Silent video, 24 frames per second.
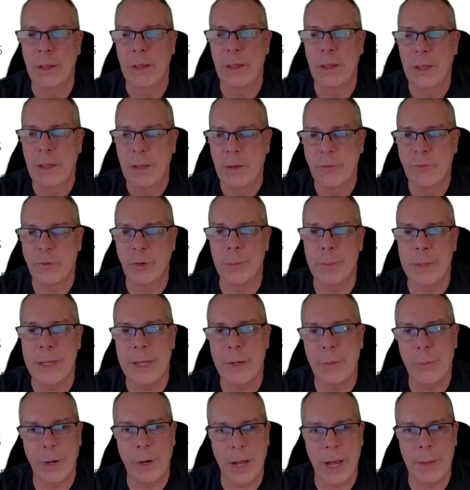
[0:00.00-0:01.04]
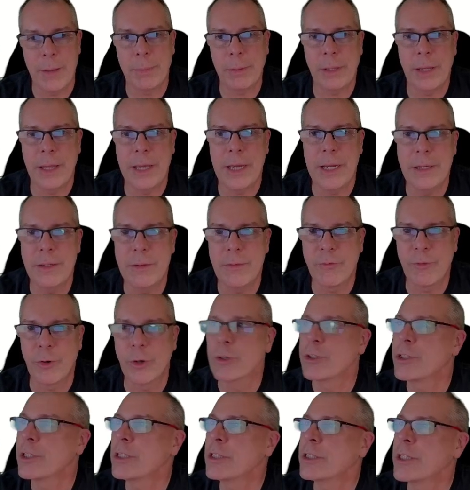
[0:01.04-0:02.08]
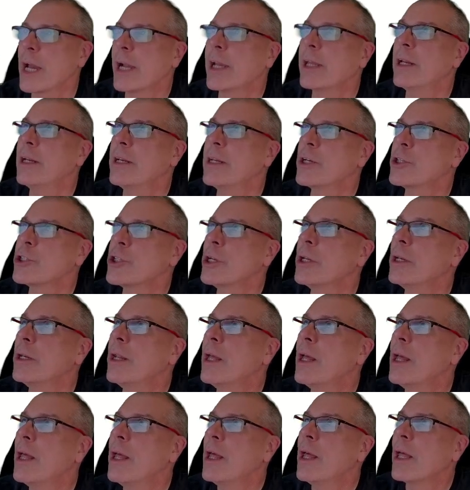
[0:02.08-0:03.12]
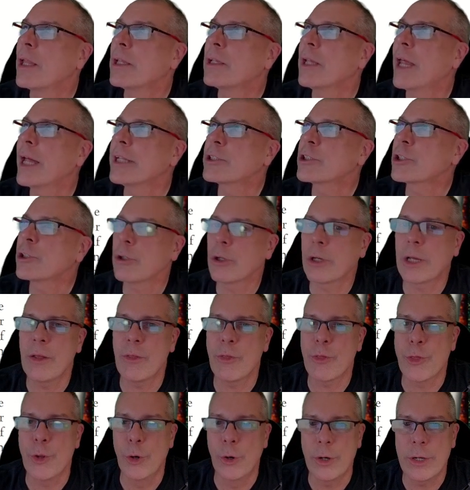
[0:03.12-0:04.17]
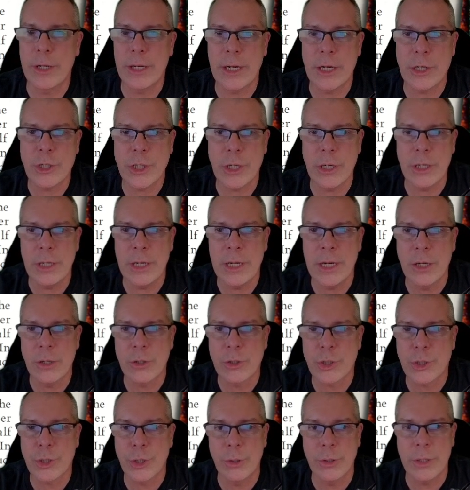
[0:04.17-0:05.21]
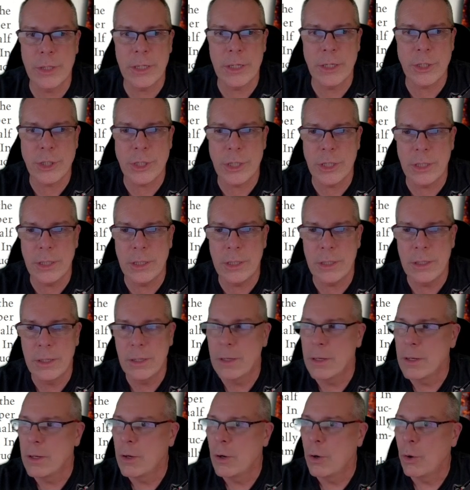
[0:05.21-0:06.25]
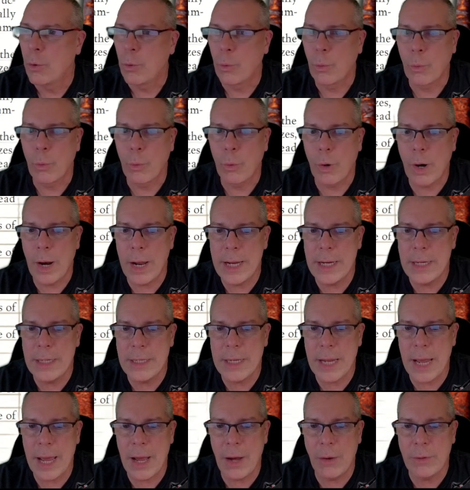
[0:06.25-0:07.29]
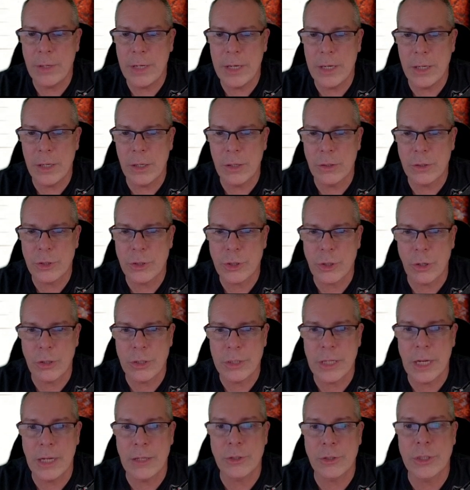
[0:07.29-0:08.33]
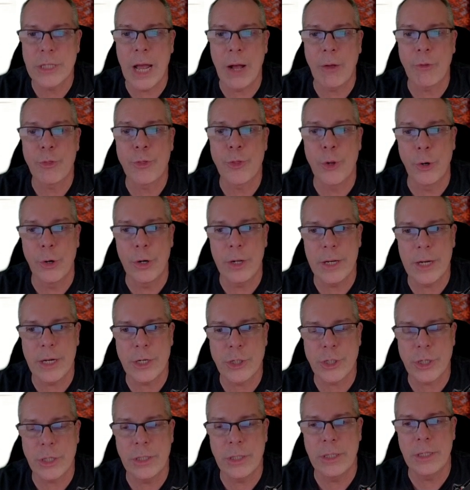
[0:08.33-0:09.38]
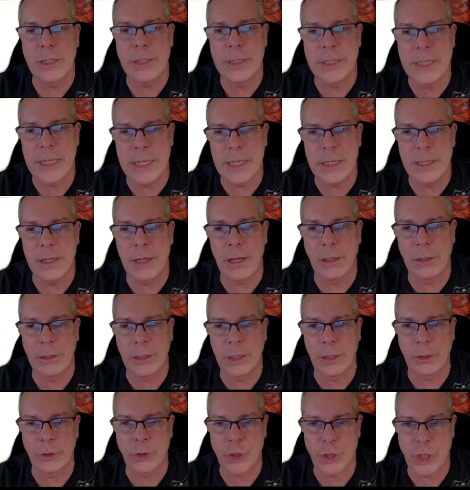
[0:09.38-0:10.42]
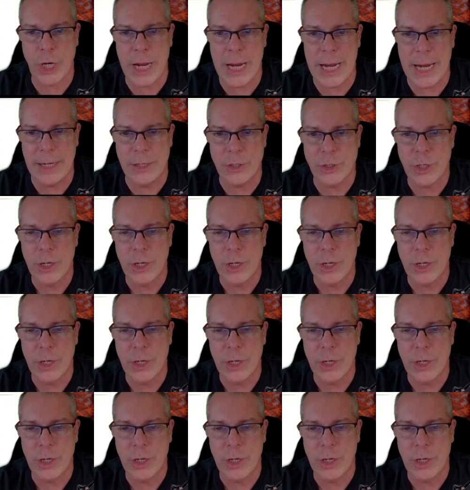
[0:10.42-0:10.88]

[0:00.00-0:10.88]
for me when I played 1st and 2nd edition. Let's look at 3rd edition. Here's 3rd edition right down here. It starts as now 3rd edition did a little change.